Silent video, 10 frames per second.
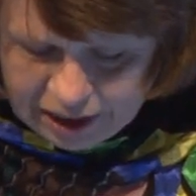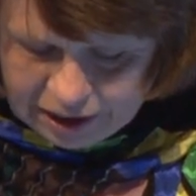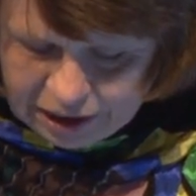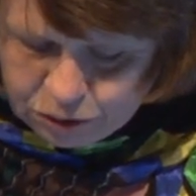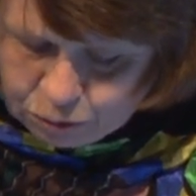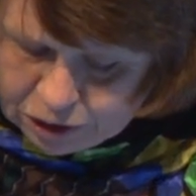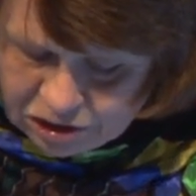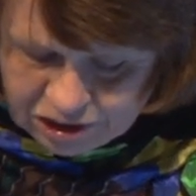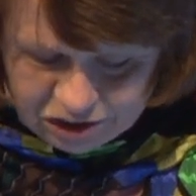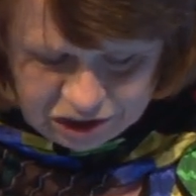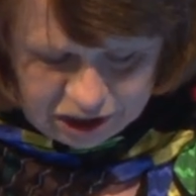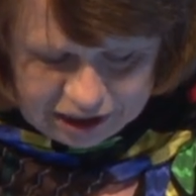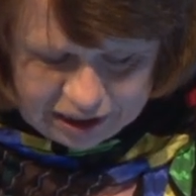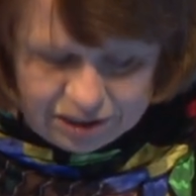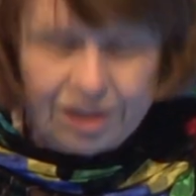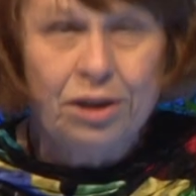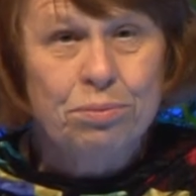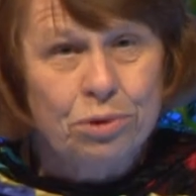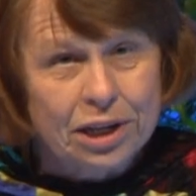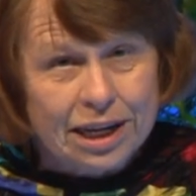that Watson studied
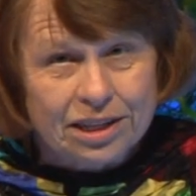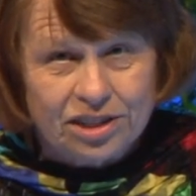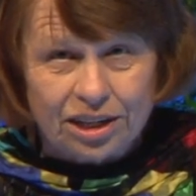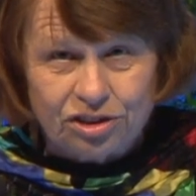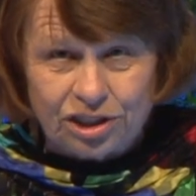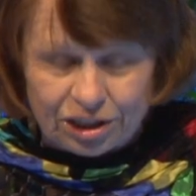more than a century